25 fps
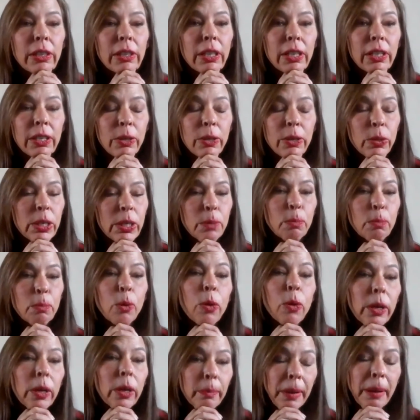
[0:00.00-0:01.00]
the newest
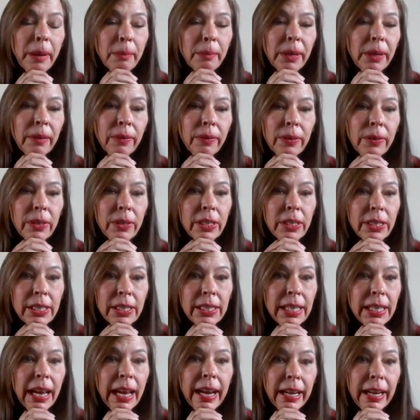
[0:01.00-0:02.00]
board member for the
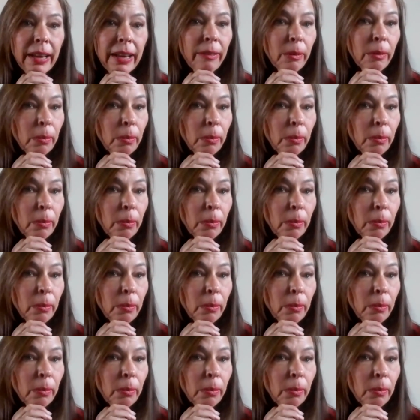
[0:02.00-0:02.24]
Society